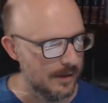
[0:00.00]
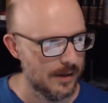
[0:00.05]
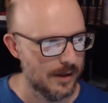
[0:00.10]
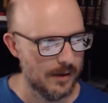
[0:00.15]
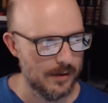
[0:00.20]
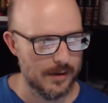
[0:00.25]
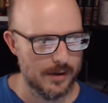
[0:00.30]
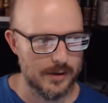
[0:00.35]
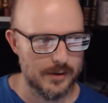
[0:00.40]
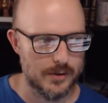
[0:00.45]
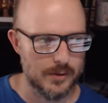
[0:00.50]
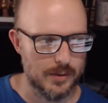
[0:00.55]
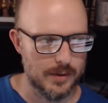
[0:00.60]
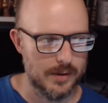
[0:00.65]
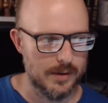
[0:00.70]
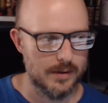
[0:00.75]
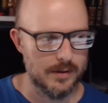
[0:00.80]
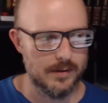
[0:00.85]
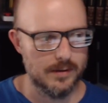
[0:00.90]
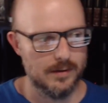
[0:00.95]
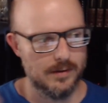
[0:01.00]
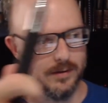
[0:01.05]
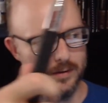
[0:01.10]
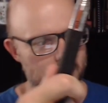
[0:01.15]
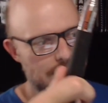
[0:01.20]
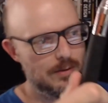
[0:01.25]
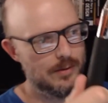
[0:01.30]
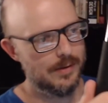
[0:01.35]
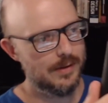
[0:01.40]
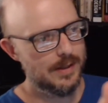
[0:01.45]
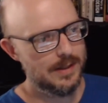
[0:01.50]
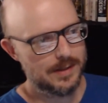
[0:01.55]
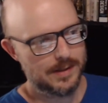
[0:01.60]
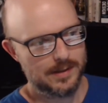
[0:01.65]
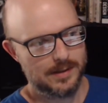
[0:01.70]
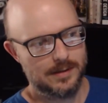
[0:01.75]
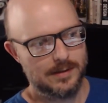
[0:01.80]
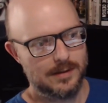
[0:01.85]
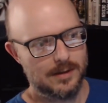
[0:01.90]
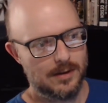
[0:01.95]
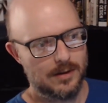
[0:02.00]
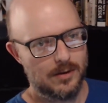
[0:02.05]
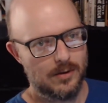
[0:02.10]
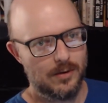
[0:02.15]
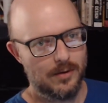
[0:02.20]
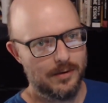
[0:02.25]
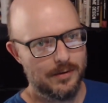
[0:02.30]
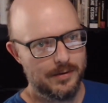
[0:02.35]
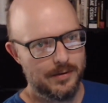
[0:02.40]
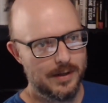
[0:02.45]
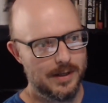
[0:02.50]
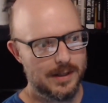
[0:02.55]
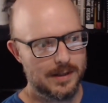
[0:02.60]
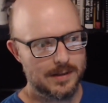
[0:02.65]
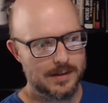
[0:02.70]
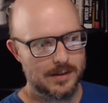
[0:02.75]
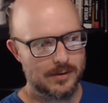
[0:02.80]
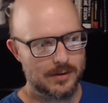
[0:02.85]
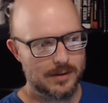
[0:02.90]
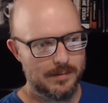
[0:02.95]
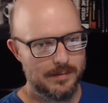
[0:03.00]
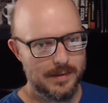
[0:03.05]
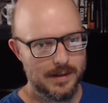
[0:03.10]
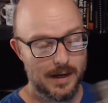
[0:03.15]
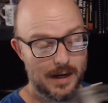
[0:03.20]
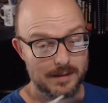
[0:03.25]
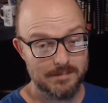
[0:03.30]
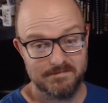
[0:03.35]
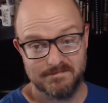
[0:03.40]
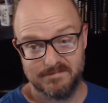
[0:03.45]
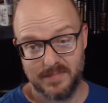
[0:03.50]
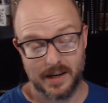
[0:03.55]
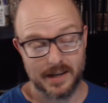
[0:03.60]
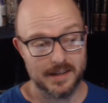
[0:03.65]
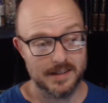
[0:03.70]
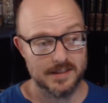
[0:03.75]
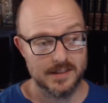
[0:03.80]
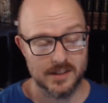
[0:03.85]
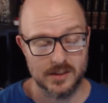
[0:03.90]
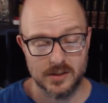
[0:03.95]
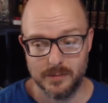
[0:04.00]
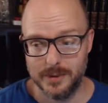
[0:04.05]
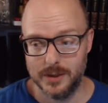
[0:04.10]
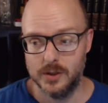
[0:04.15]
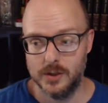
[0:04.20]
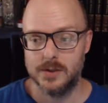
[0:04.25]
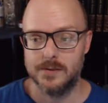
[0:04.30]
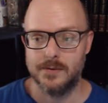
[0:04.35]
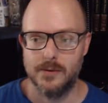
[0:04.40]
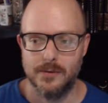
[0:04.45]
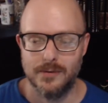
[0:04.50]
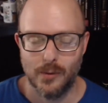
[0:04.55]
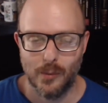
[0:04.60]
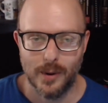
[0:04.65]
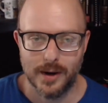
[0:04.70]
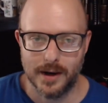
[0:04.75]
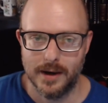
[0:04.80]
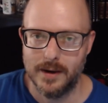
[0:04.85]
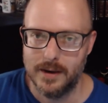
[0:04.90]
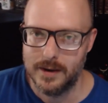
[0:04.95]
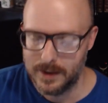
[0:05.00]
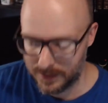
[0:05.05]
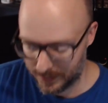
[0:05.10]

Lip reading: you know, that are doing this to hold things. Look at me. I guess this will be useful for when I